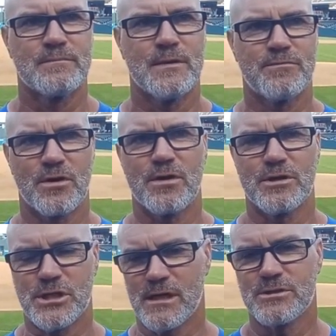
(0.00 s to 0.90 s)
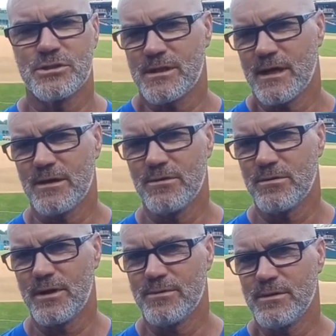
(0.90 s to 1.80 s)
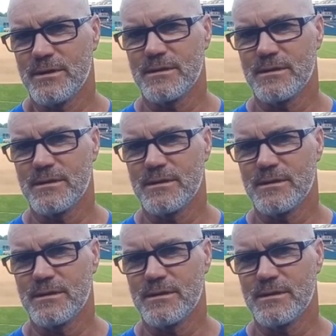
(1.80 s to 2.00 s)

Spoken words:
if they're going to challenge it, they got to do it right away.